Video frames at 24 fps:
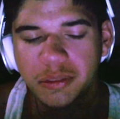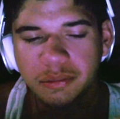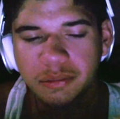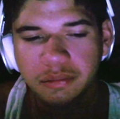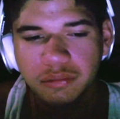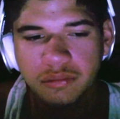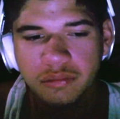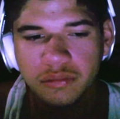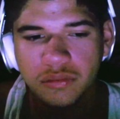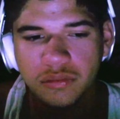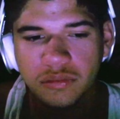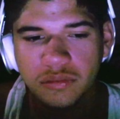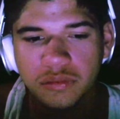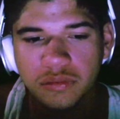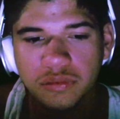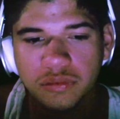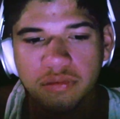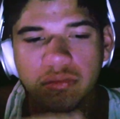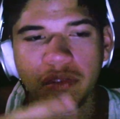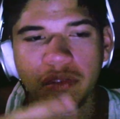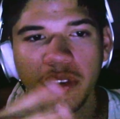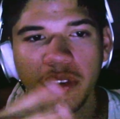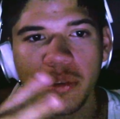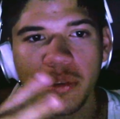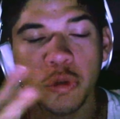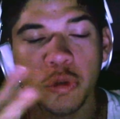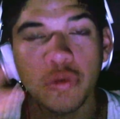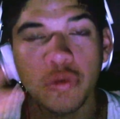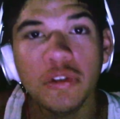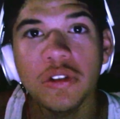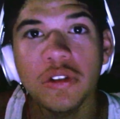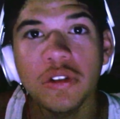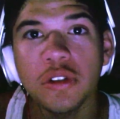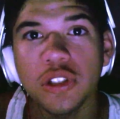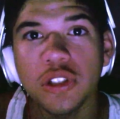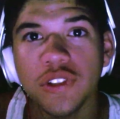Which, um,
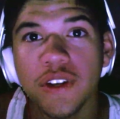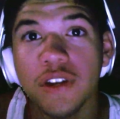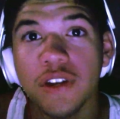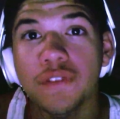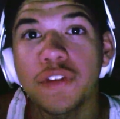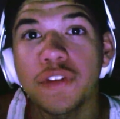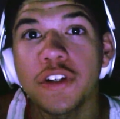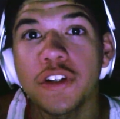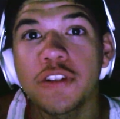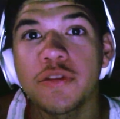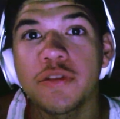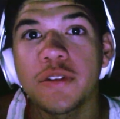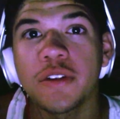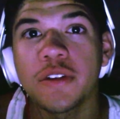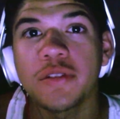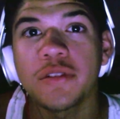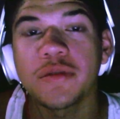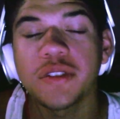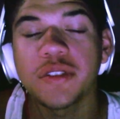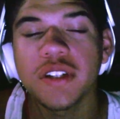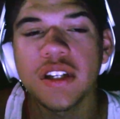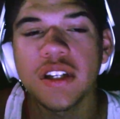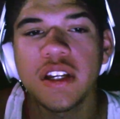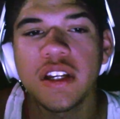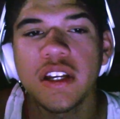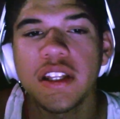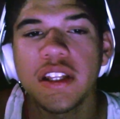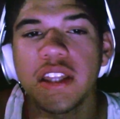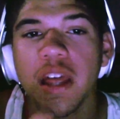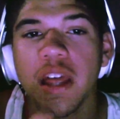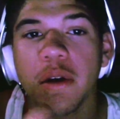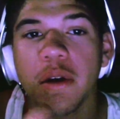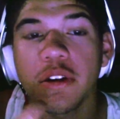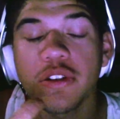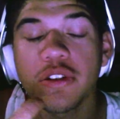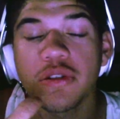was one of those found footage
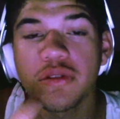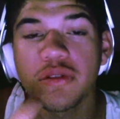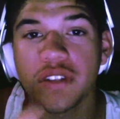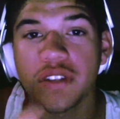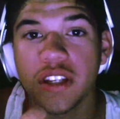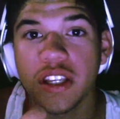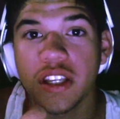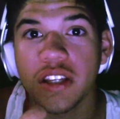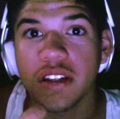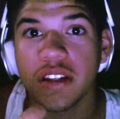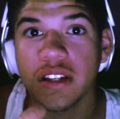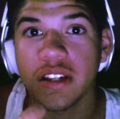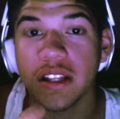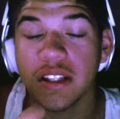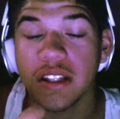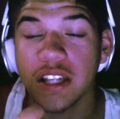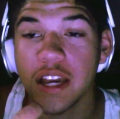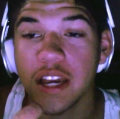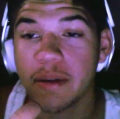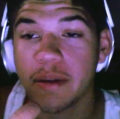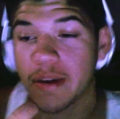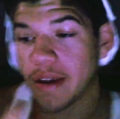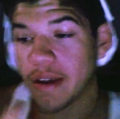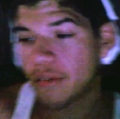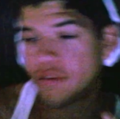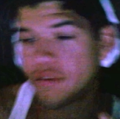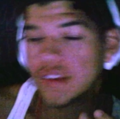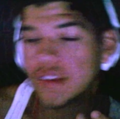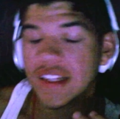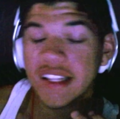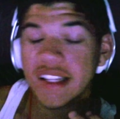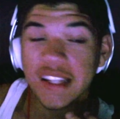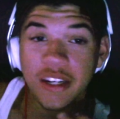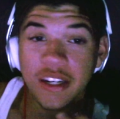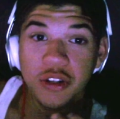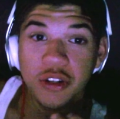films that was unique in the
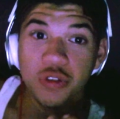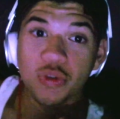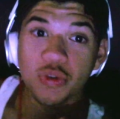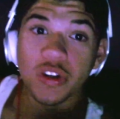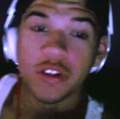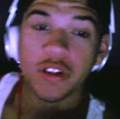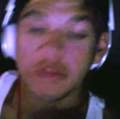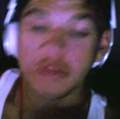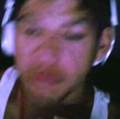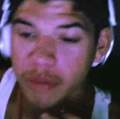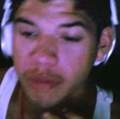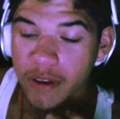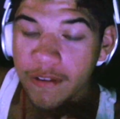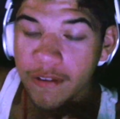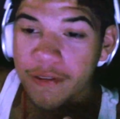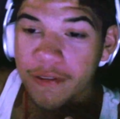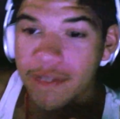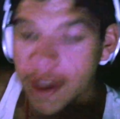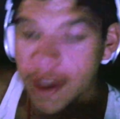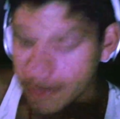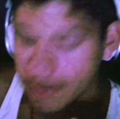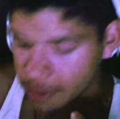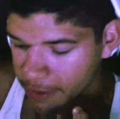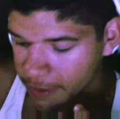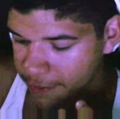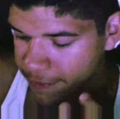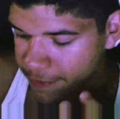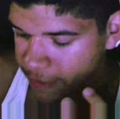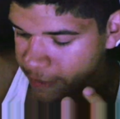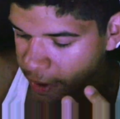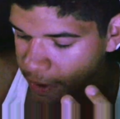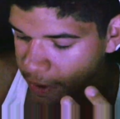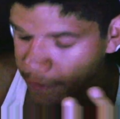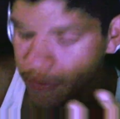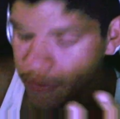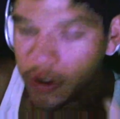time. I really did enjoy it. It's one of my
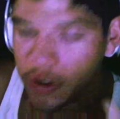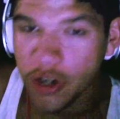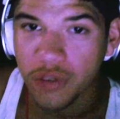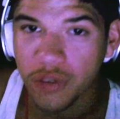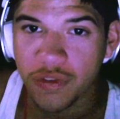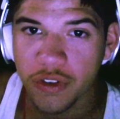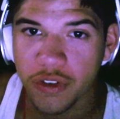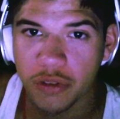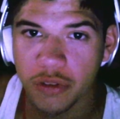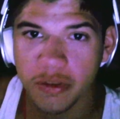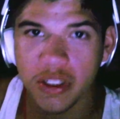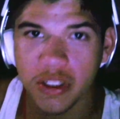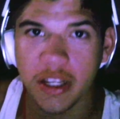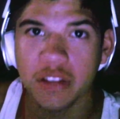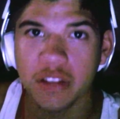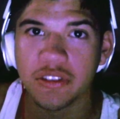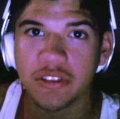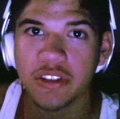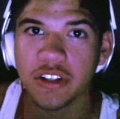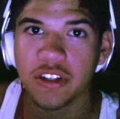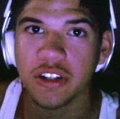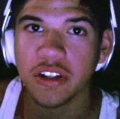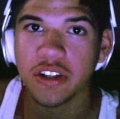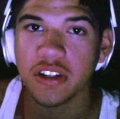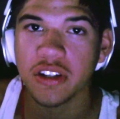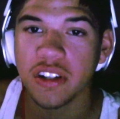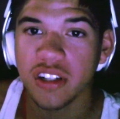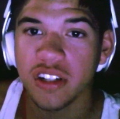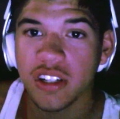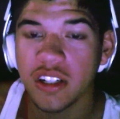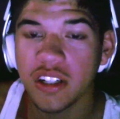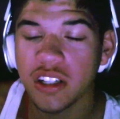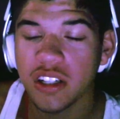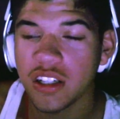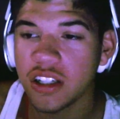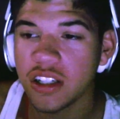favorite found footage films out
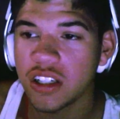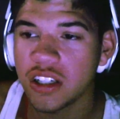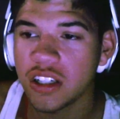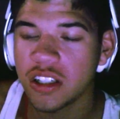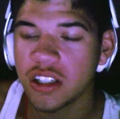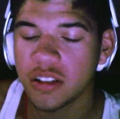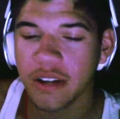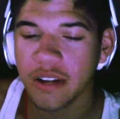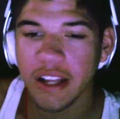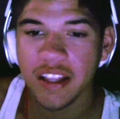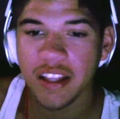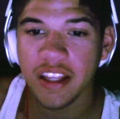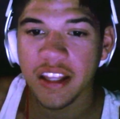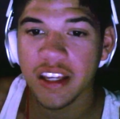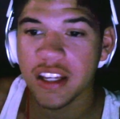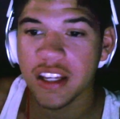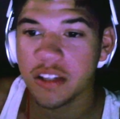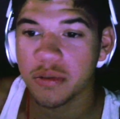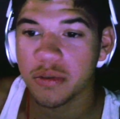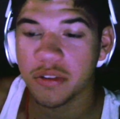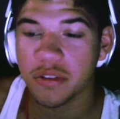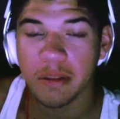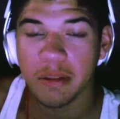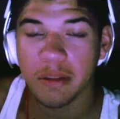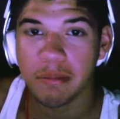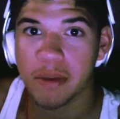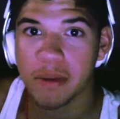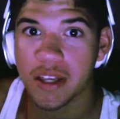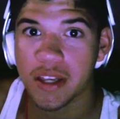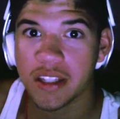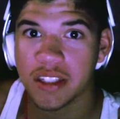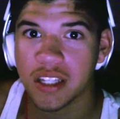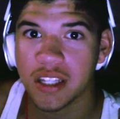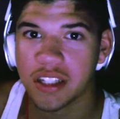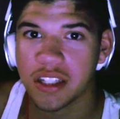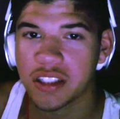there. Uh, I think
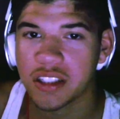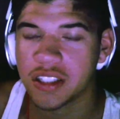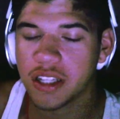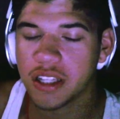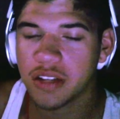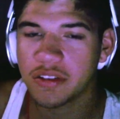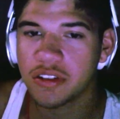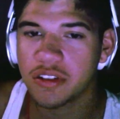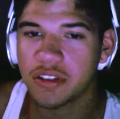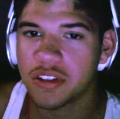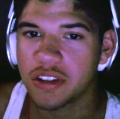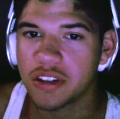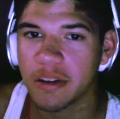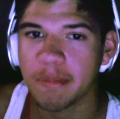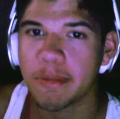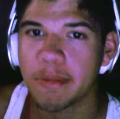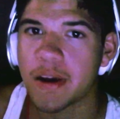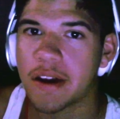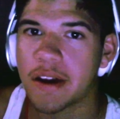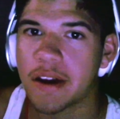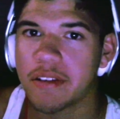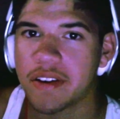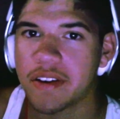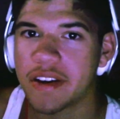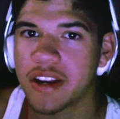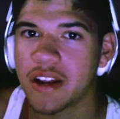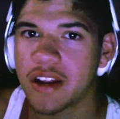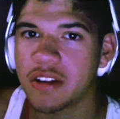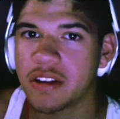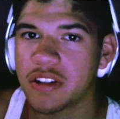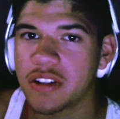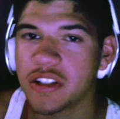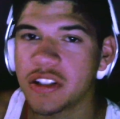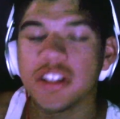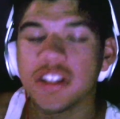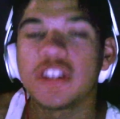it's one of the best, actually, out there.
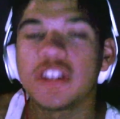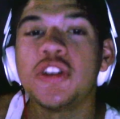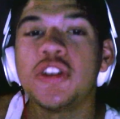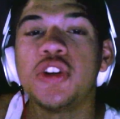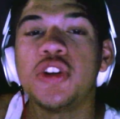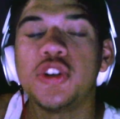Goodbye right now.